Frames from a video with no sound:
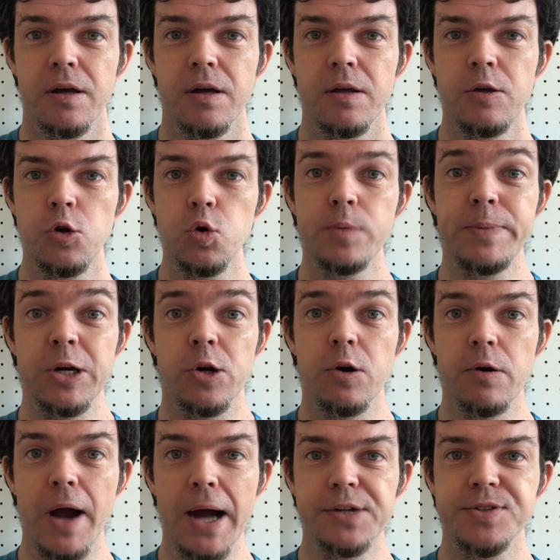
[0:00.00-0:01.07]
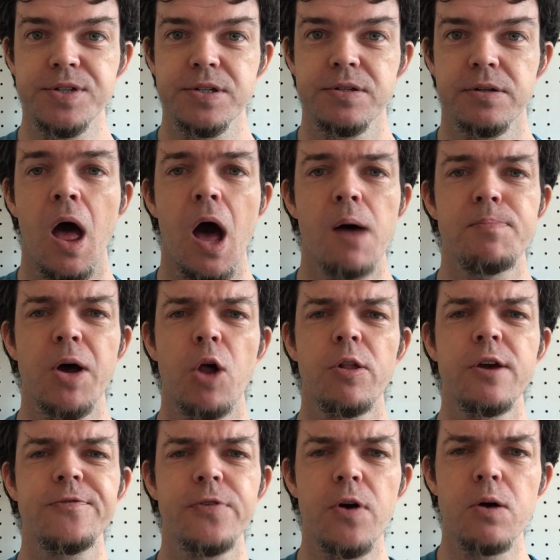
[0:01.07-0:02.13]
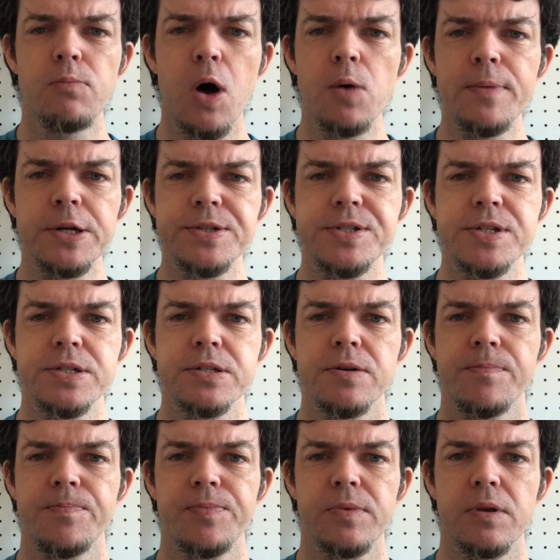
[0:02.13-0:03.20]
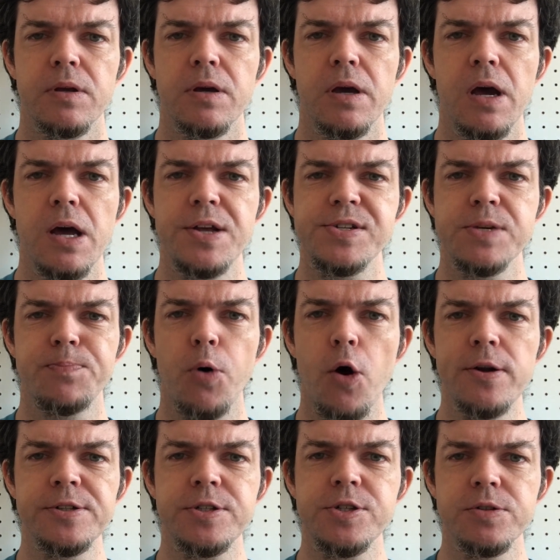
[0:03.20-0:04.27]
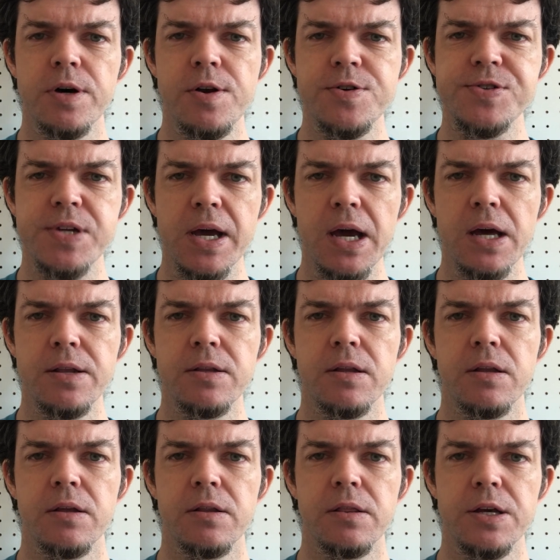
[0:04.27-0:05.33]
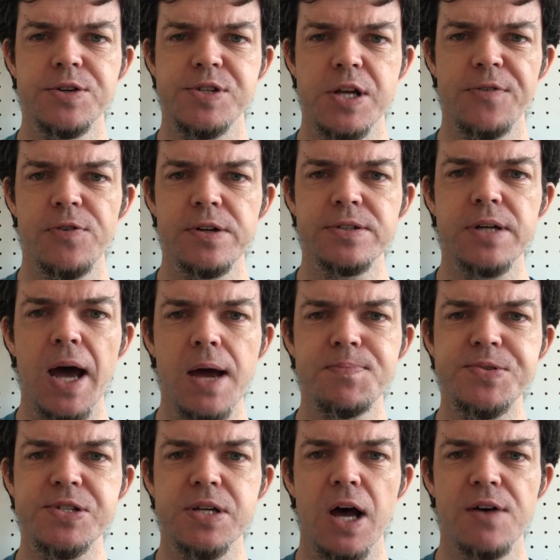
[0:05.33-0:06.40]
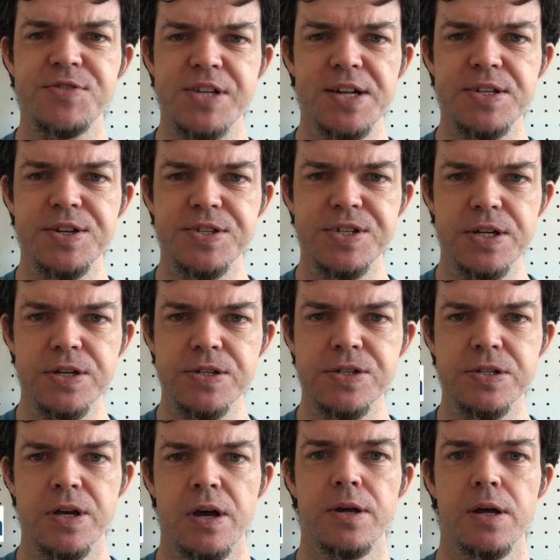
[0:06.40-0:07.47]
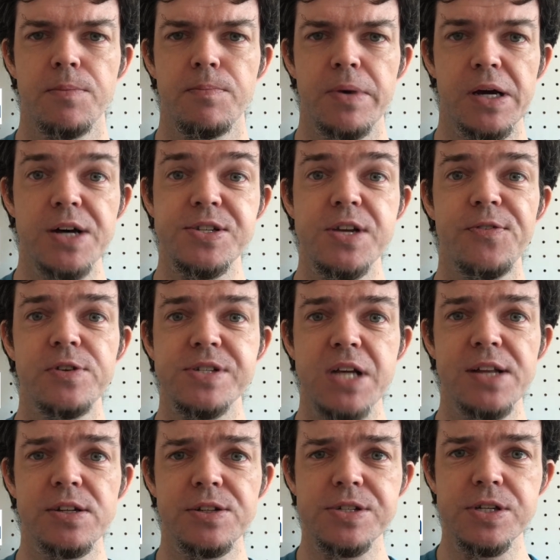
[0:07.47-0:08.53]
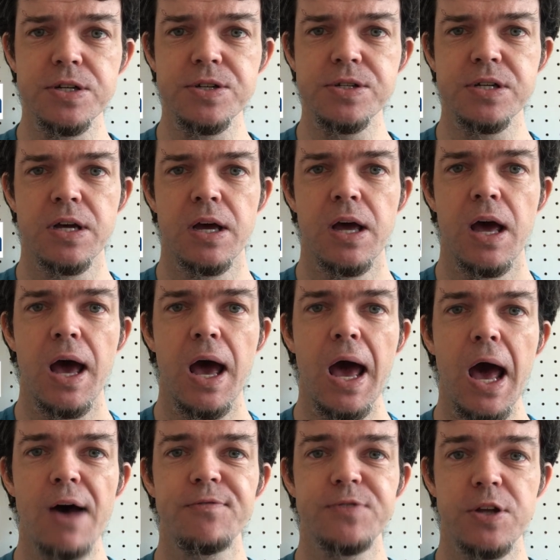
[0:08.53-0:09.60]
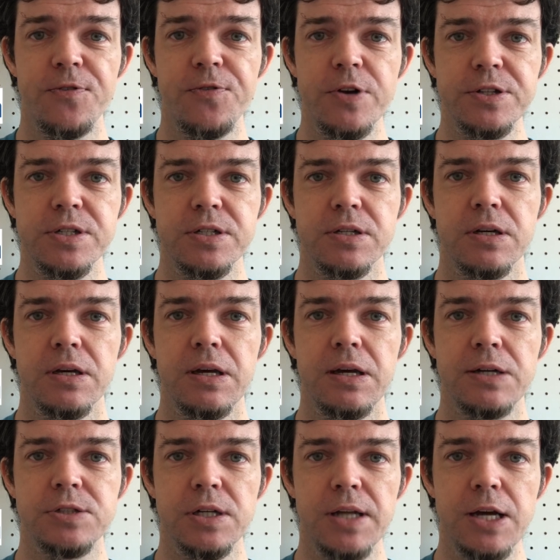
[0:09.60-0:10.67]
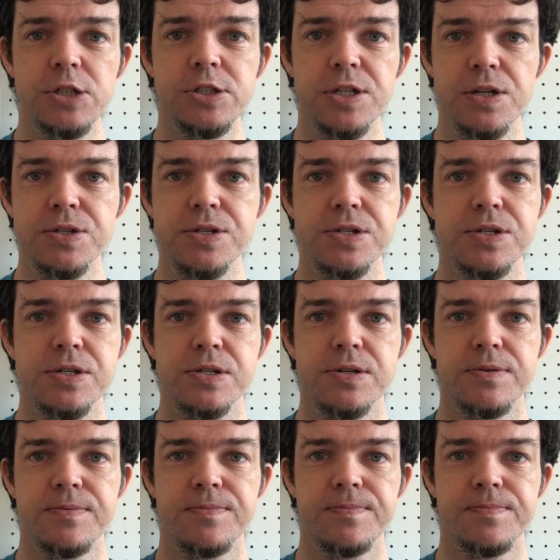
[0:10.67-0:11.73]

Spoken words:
you would be correct, but only for a moment. It is important to understand these different types of sentences because different sentences have different intonations.